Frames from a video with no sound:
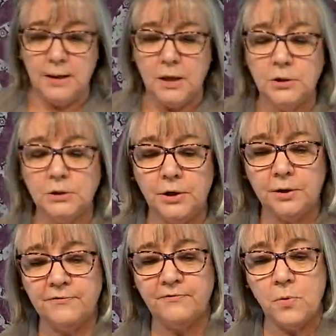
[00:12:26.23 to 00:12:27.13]
look
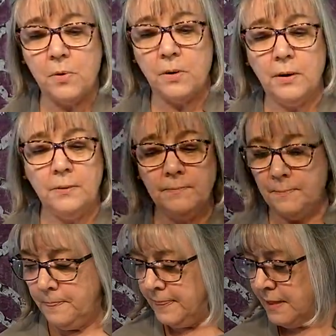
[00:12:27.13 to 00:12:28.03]
for
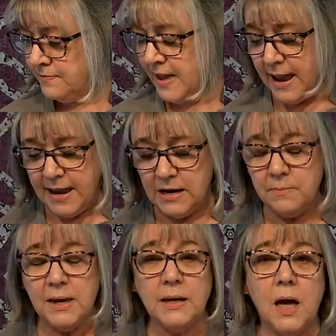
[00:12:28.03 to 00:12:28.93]
the Annie
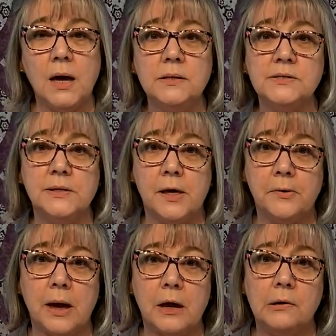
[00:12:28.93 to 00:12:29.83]
McHugs
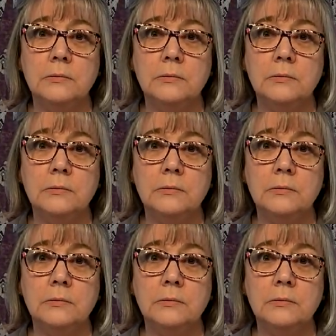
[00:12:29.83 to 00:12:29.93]
logo.